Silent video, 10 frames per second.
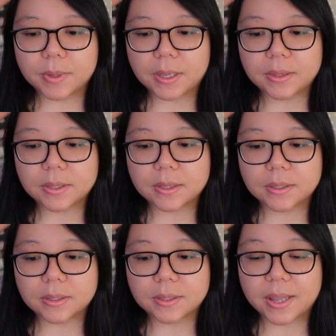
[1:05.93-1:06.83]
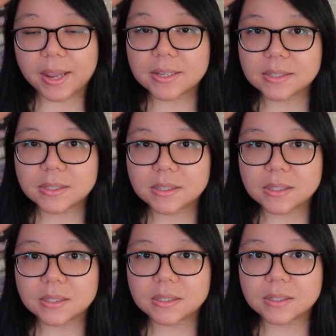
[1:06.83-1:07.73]
in the
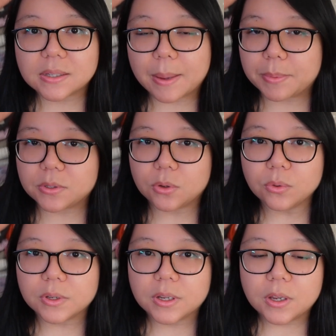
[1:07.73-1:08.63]
next episode.